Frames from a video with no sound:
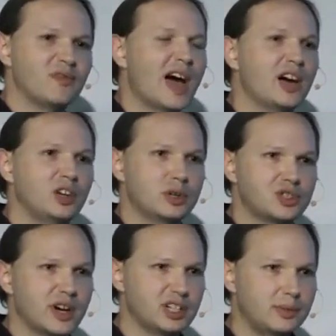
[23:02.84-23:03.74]
the value we're
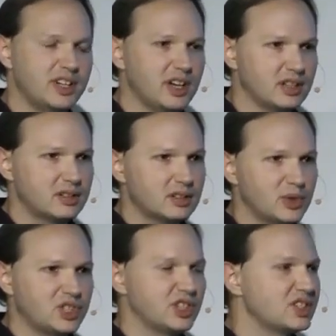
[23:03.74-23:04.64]
trying to predict,
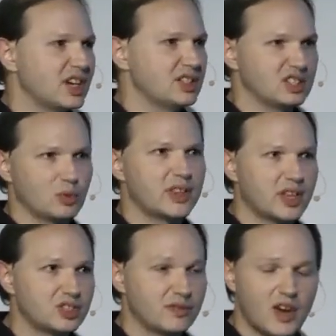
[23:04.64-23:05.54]
which in this case is whether
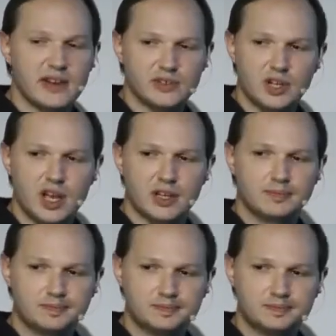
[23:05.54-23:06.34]
they survived or not.